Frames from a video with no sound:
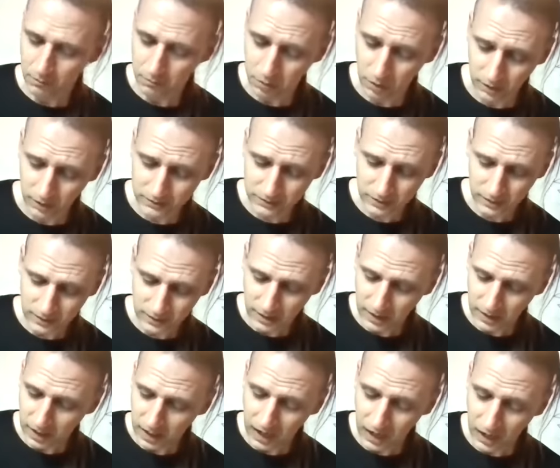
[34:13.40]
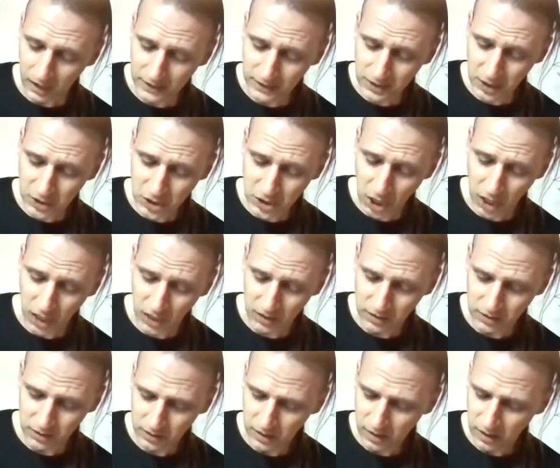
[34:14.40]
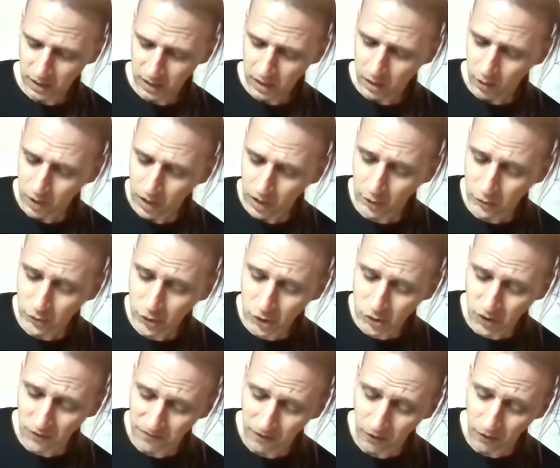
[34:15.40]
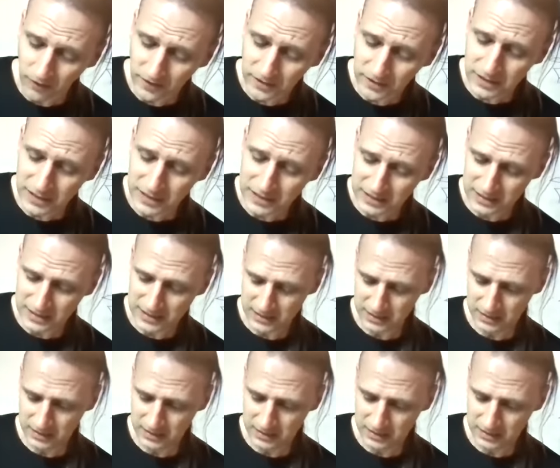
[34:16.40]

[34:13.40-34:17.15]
But how did you find it?